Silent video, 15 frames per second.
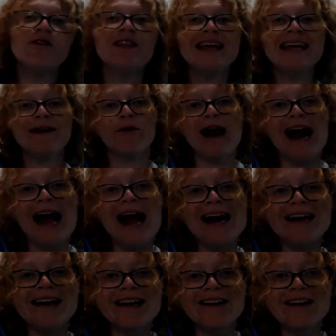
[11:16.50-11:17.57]
think we're
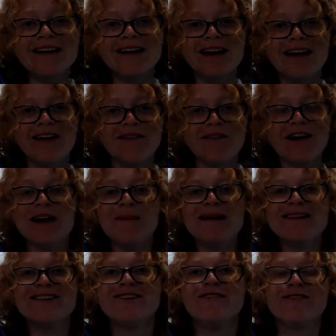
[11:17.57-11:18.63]
adding very
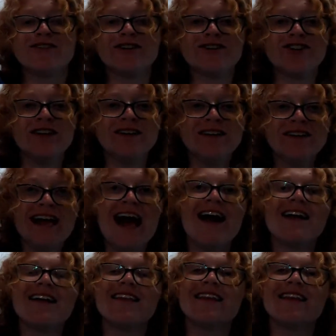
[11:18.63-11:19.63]
much nutrition adding the